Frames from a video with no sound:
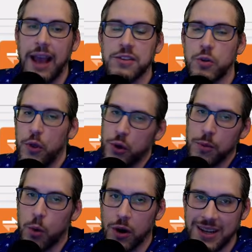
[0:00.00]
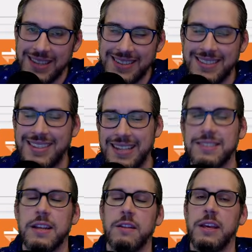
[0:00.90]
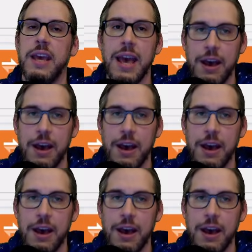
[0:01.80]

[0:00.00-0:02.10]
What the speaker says: so that you can more consistently